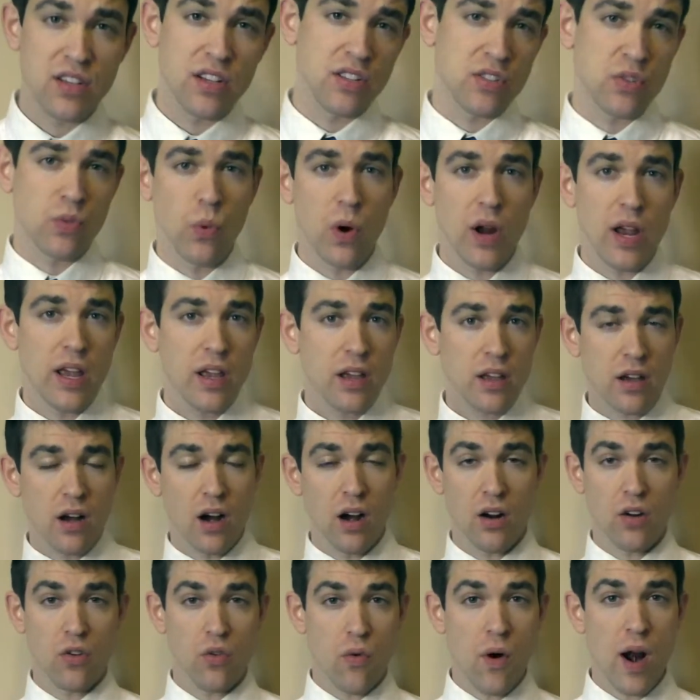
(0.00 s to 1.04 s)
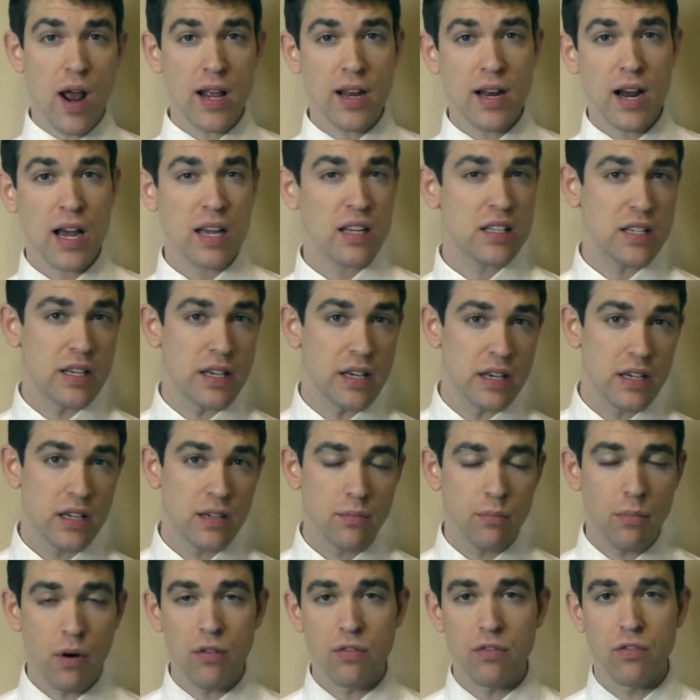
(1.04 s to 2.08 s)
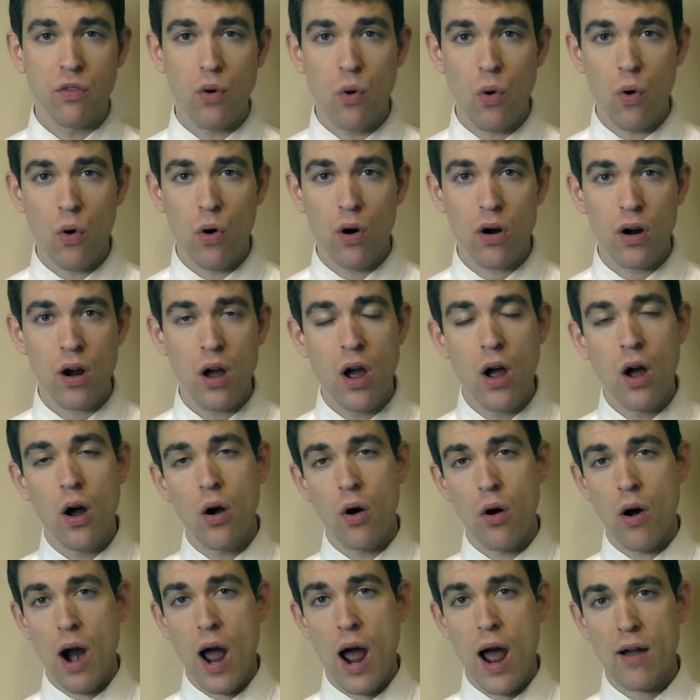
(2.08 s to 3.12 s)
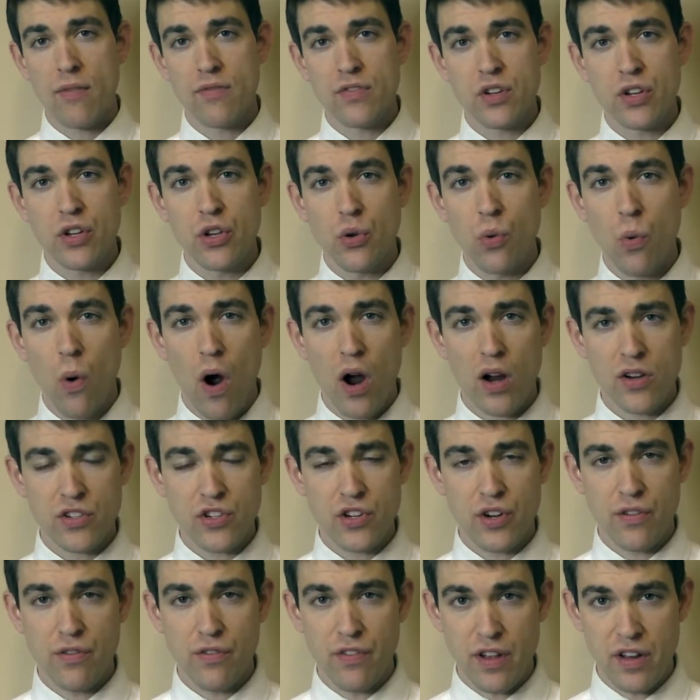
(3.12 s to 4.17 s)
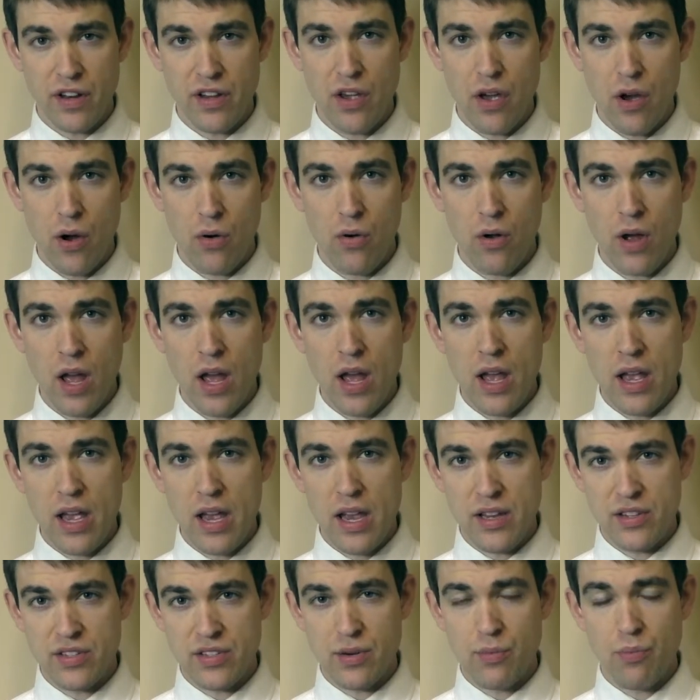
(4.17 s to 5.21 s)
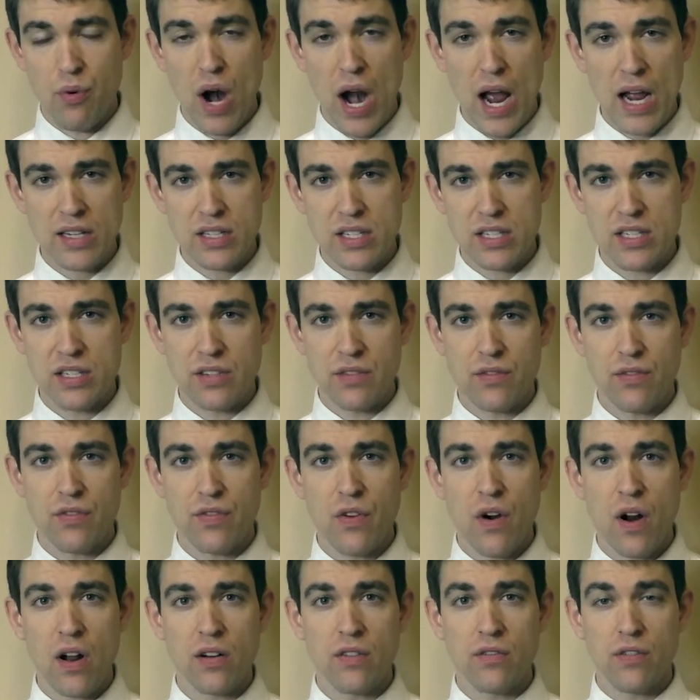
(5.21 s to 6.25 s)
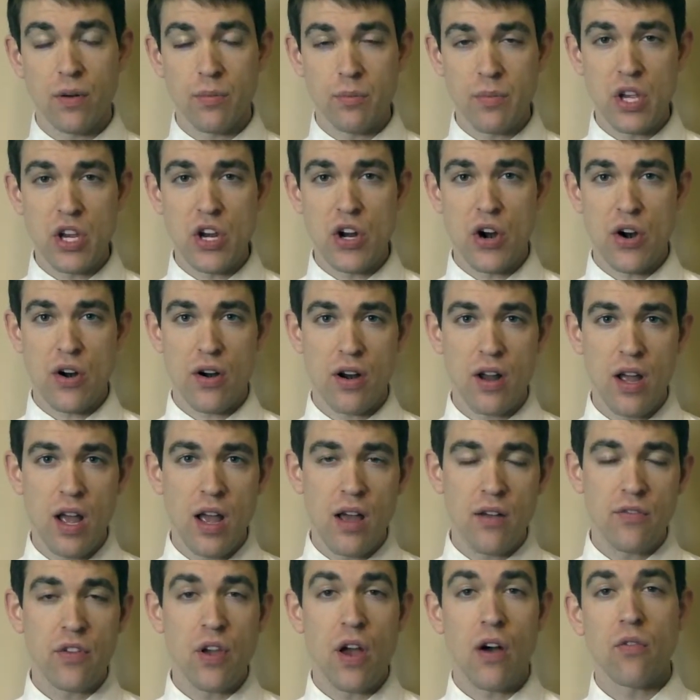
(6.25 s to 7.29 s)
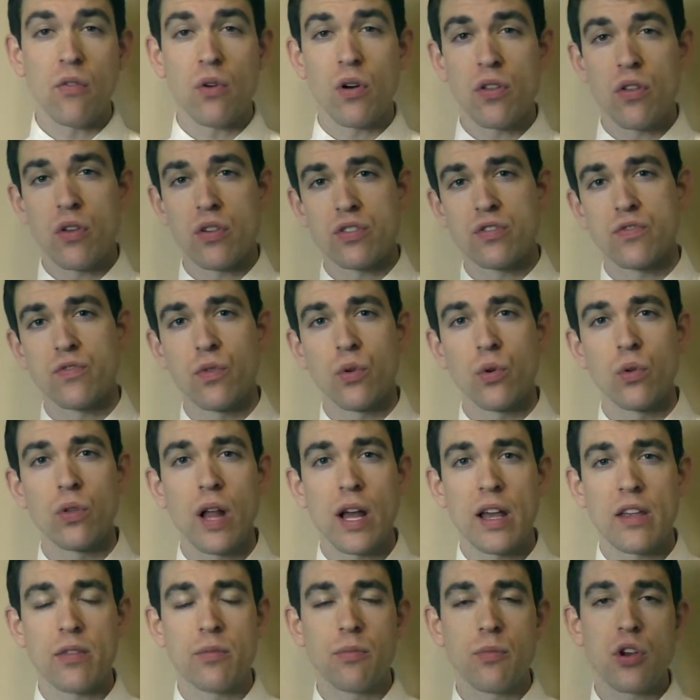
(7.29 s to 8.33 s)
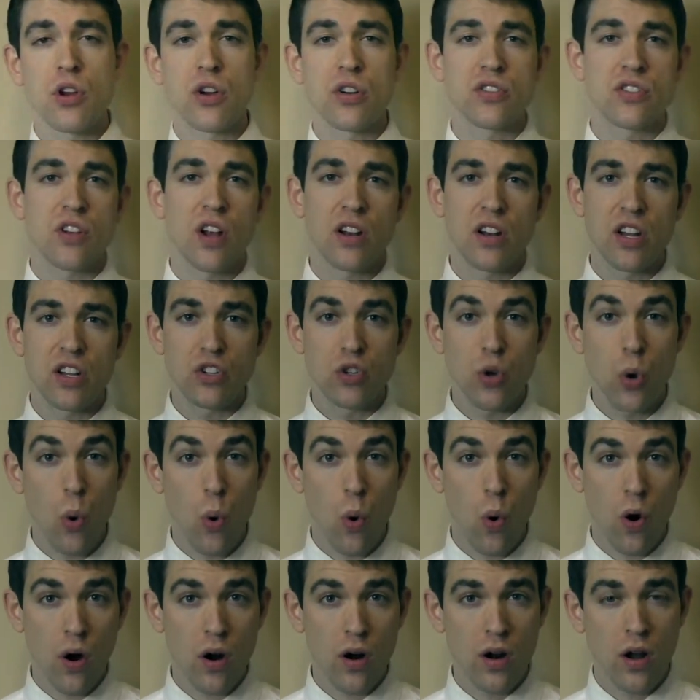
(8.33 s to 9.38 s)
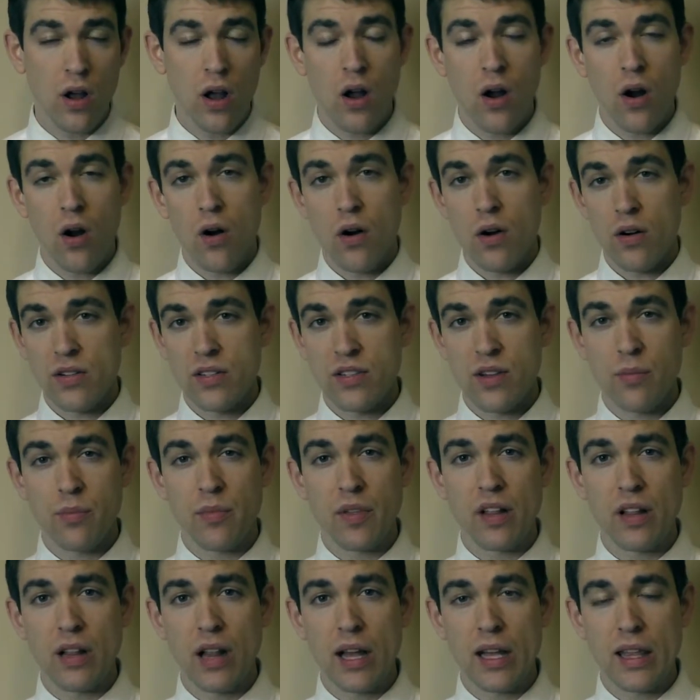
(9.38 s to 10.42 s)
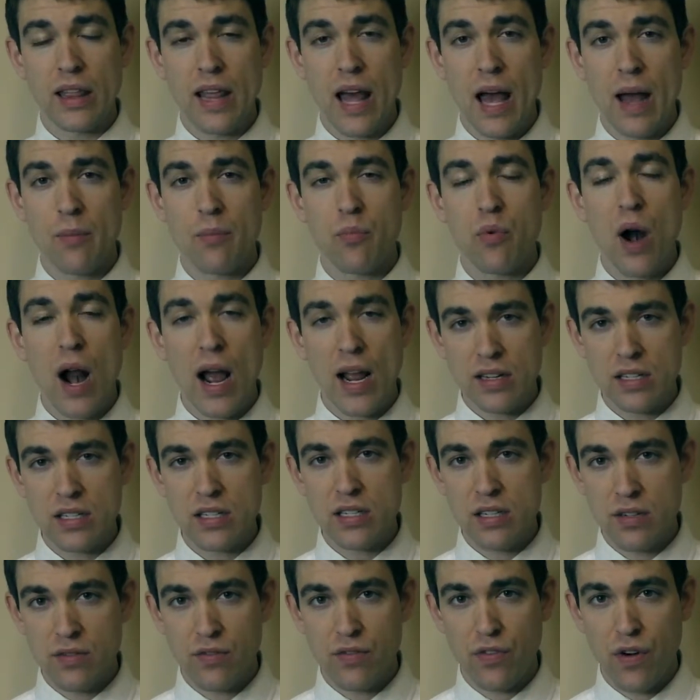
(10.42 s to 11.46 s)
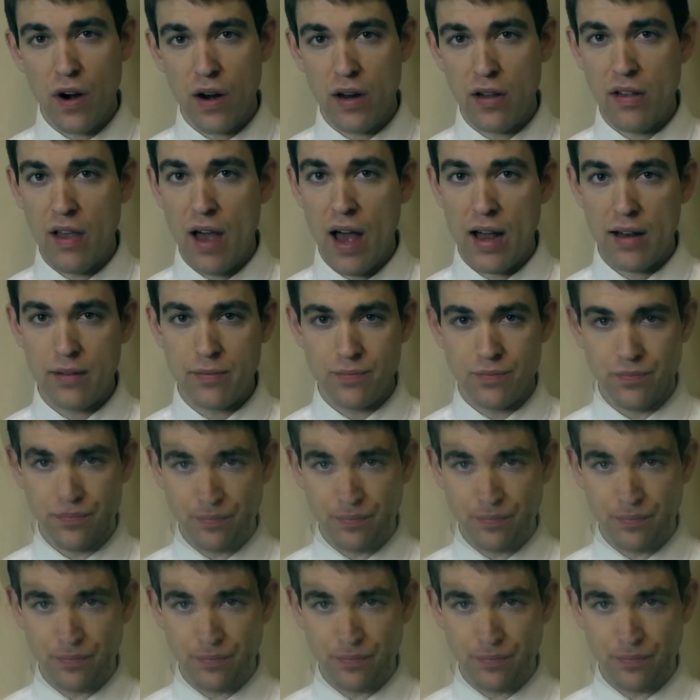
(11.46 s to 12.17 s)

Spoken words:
this week, a great idea before or after you watch your video is to practice in front of a mirror. If you have one of those full-length mirrors on a door or something like that, practice in front of that.